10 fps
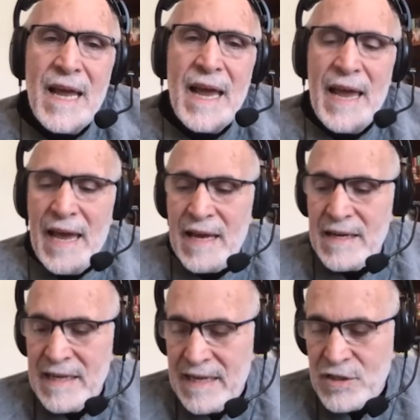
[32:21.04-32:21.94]

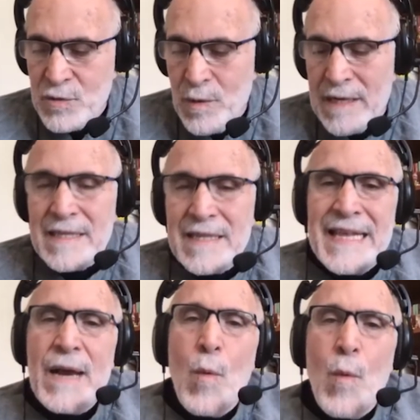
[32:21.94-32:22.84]
And guess what?
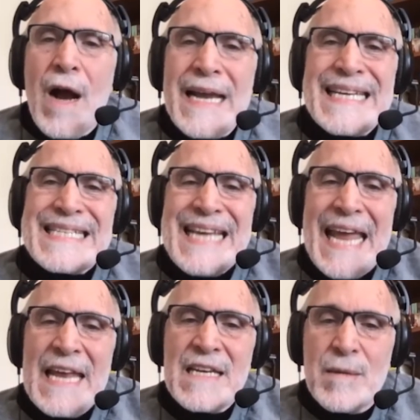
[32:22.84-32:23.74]
They walk in
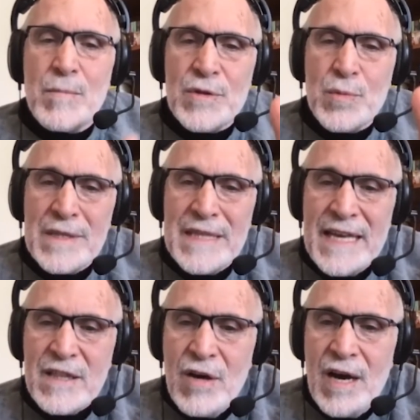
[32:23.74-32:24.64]
tandem with what
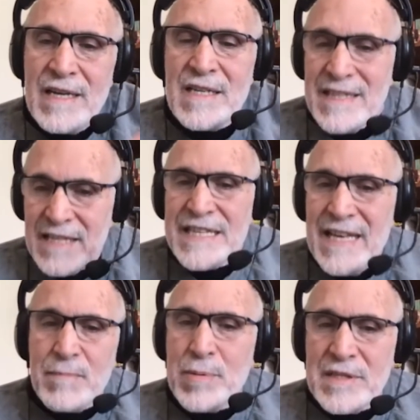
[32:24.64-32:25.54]
that thought is. That's
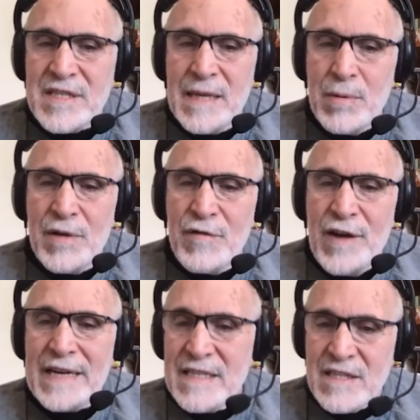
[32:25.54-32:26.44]
that placebo
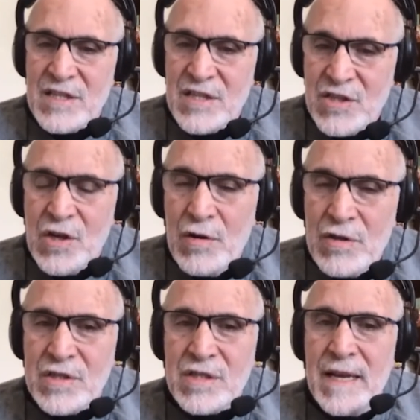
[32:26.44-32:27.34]
effect. It's so
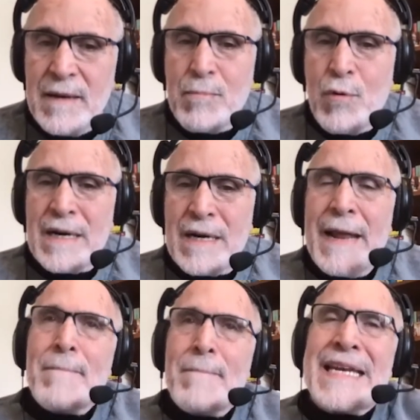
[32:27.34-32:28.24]
important.
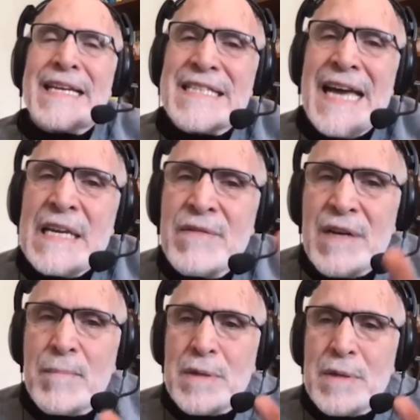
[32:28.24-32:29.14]
And it's not even
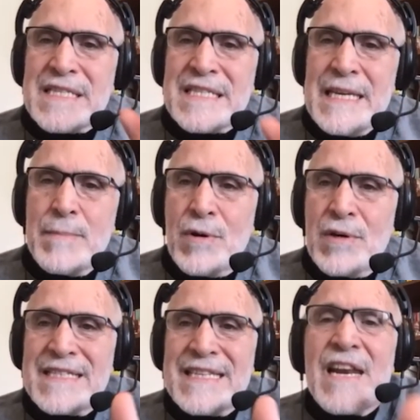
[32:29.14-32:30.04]
a placebo.
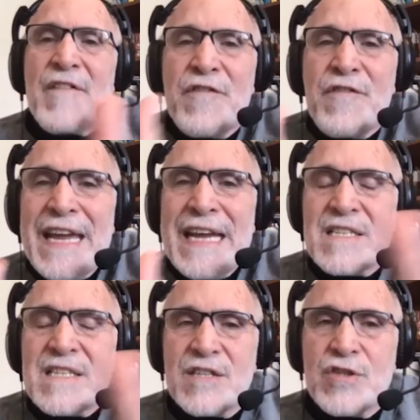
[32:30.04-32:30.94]
It's not a fake
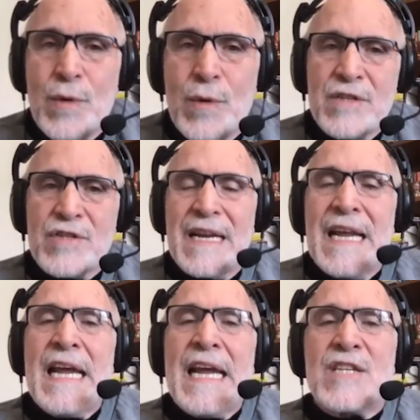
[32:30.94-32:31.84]
situation.
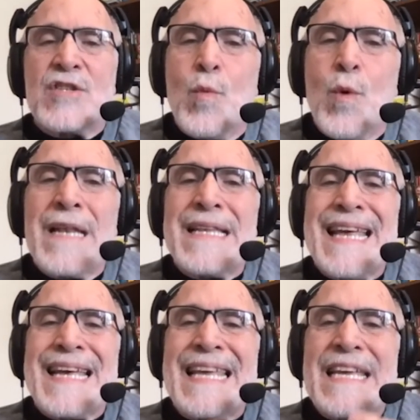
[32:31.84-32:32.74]
It's one
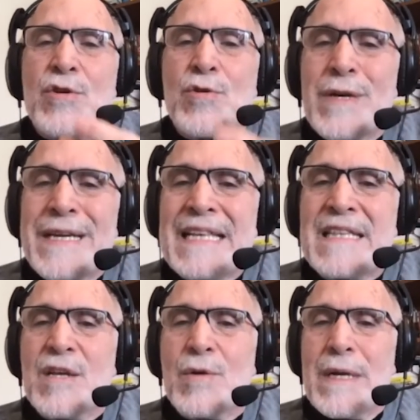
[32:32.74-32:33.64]
that they
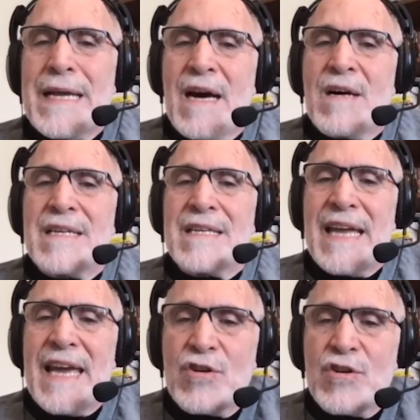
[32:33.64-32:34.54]
create the reality,
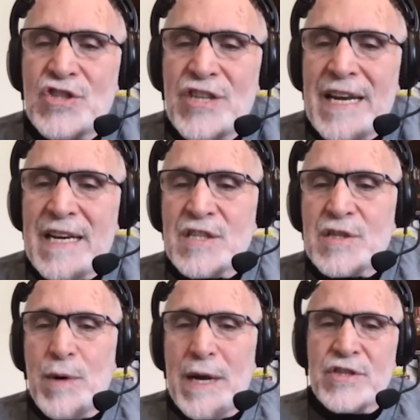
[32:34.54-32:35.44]
the energetic
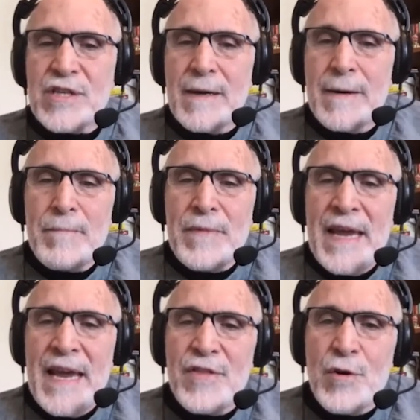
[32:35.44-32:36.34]
expression,
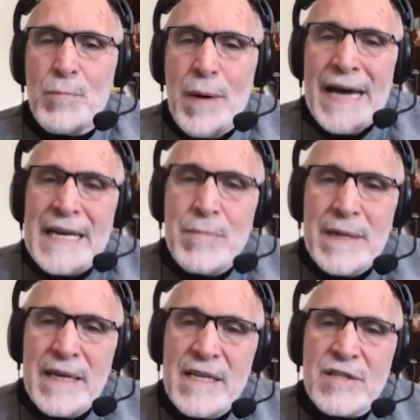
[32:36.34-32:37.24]
and their body
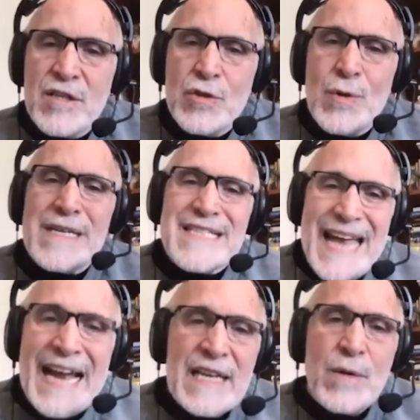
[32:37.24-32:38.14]
begins to do
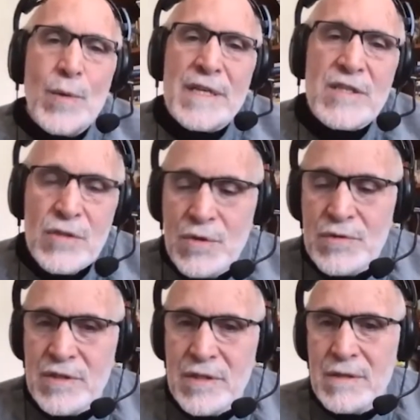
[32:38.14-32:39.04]
exactly what it's
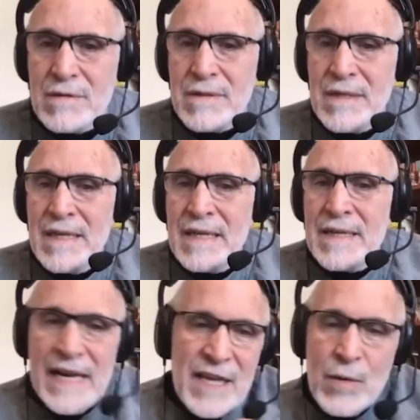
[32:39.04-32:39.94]
told to do.
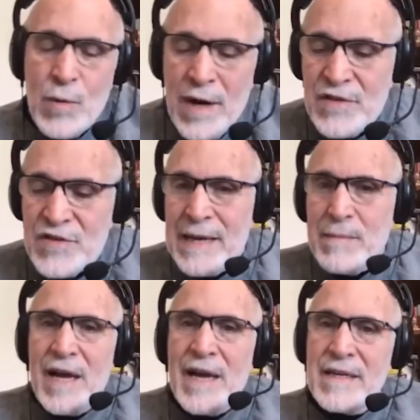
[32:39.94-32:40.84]
I think we're on the
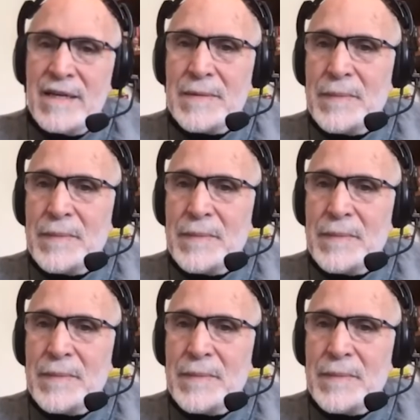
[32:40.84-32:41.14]
same line here.